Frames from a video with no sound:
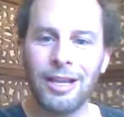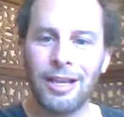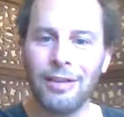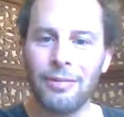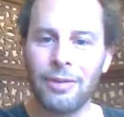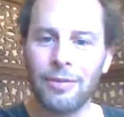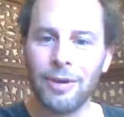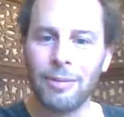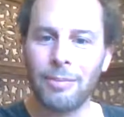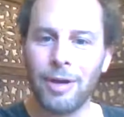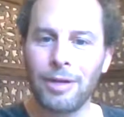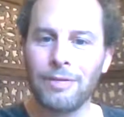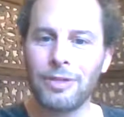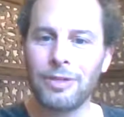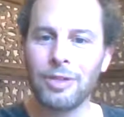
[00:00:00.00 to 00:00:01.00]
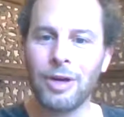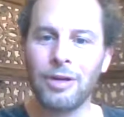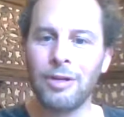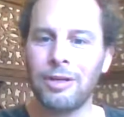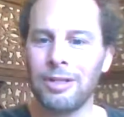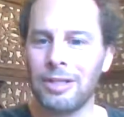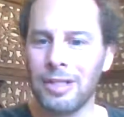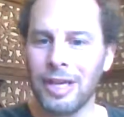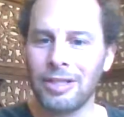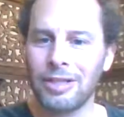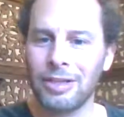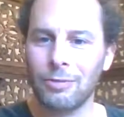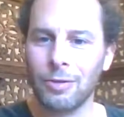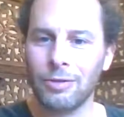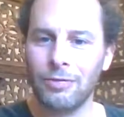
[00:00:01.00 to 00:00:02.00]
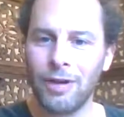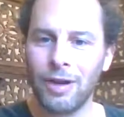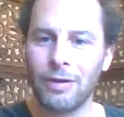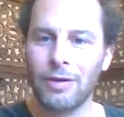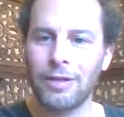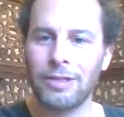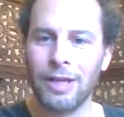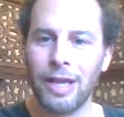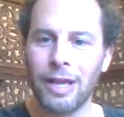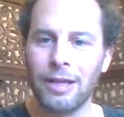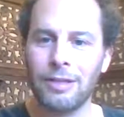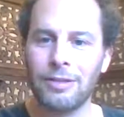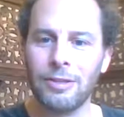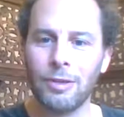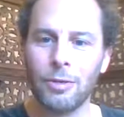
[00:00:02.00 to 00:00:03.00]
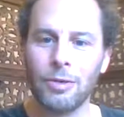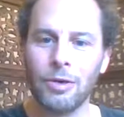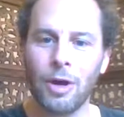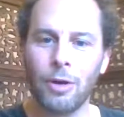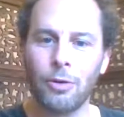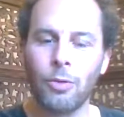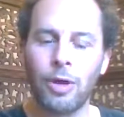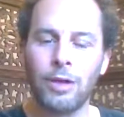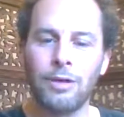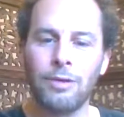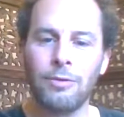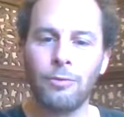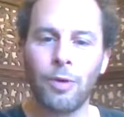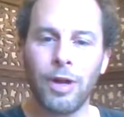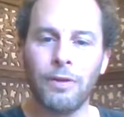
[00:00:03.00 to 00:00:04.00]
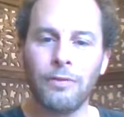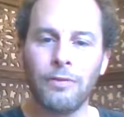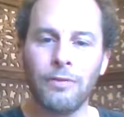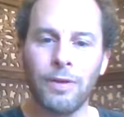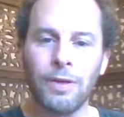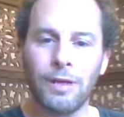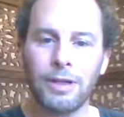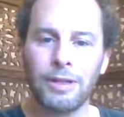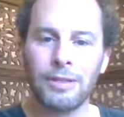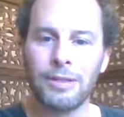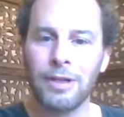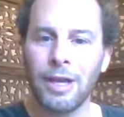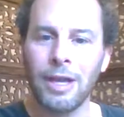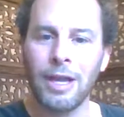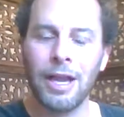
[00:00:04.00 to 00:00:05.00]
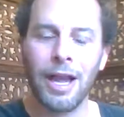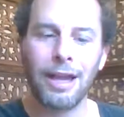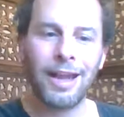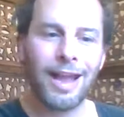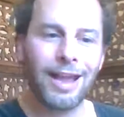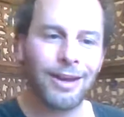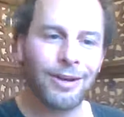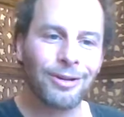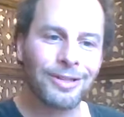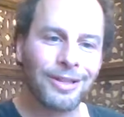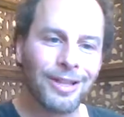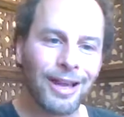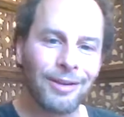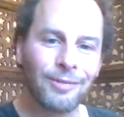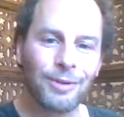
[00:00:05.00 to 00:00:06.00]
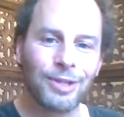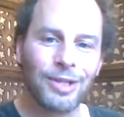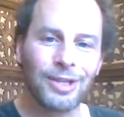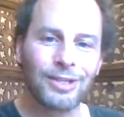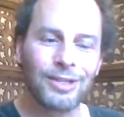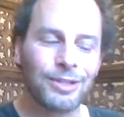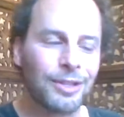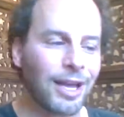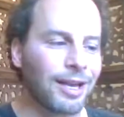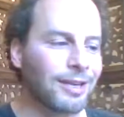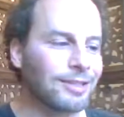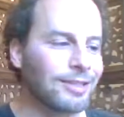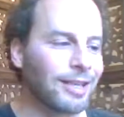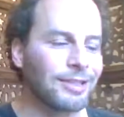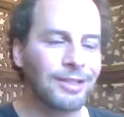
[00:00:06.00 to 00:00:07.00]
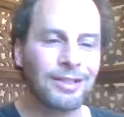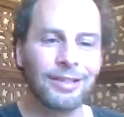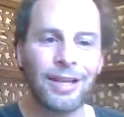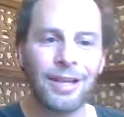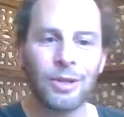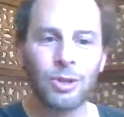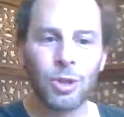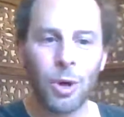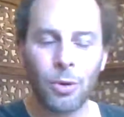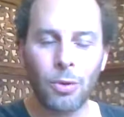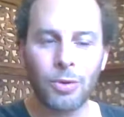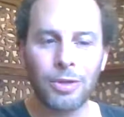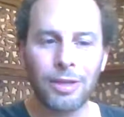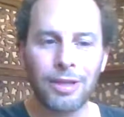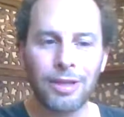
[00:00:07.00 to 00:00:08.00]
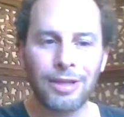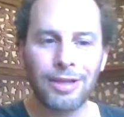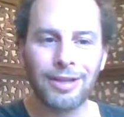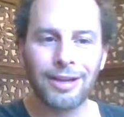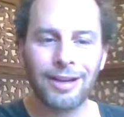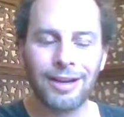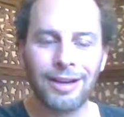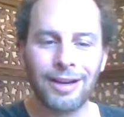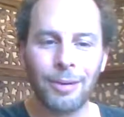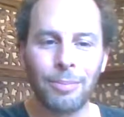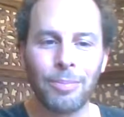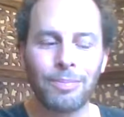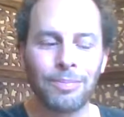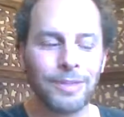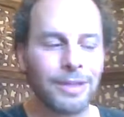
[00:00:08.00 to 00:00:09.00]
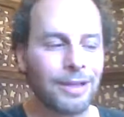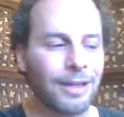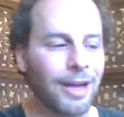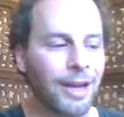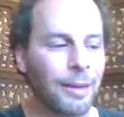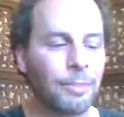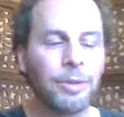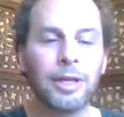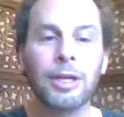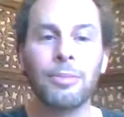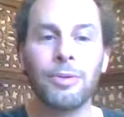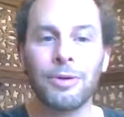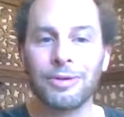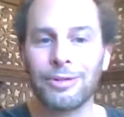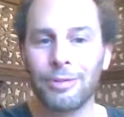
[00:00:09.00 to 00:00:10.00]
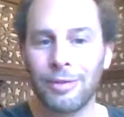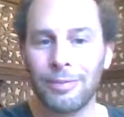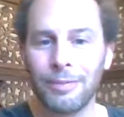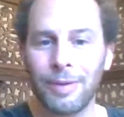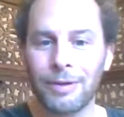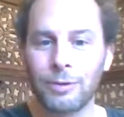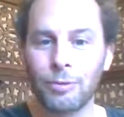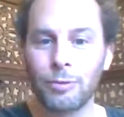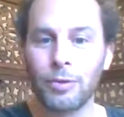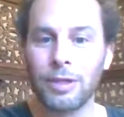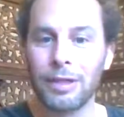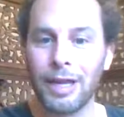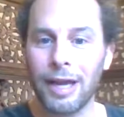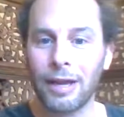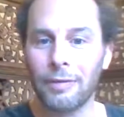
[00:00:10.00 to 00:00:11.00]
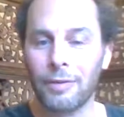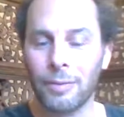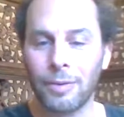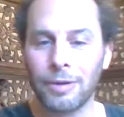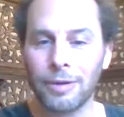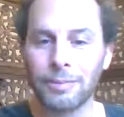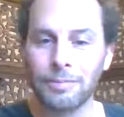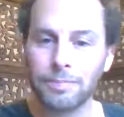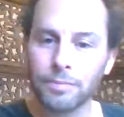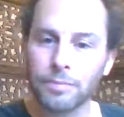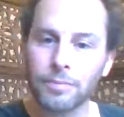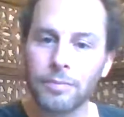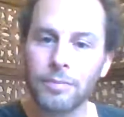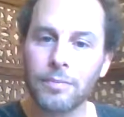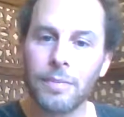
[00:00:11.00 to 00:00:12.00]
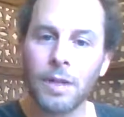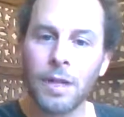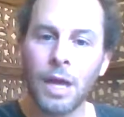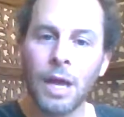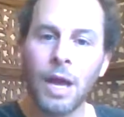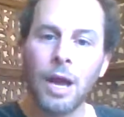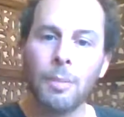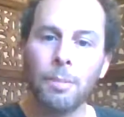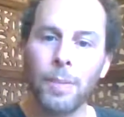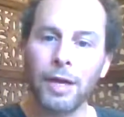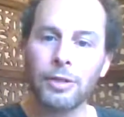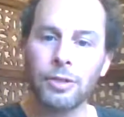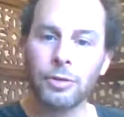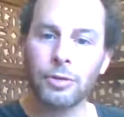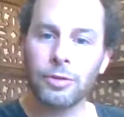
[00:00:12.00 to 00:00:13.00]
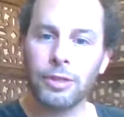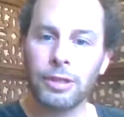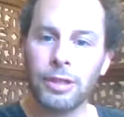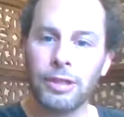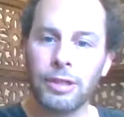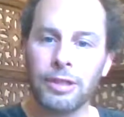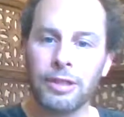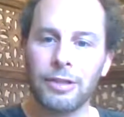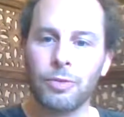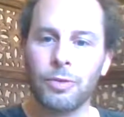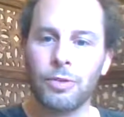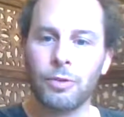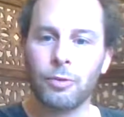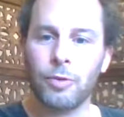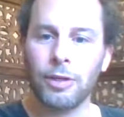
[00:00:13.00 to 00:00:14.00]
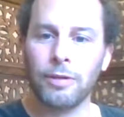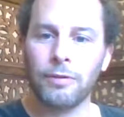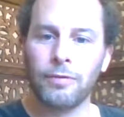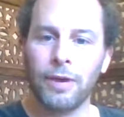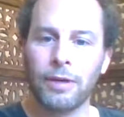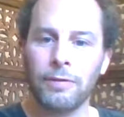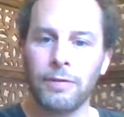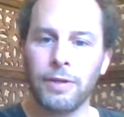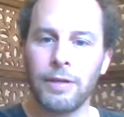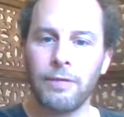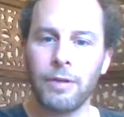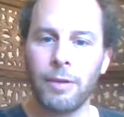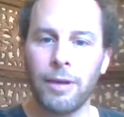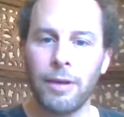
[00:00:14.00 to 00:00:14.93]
even if I might have started a session with various aches or not quite right feelings. And hang on to that for just a sec, because that's totally applicable to what I'm about to read out of the book. My certainty that this was a real effect of giving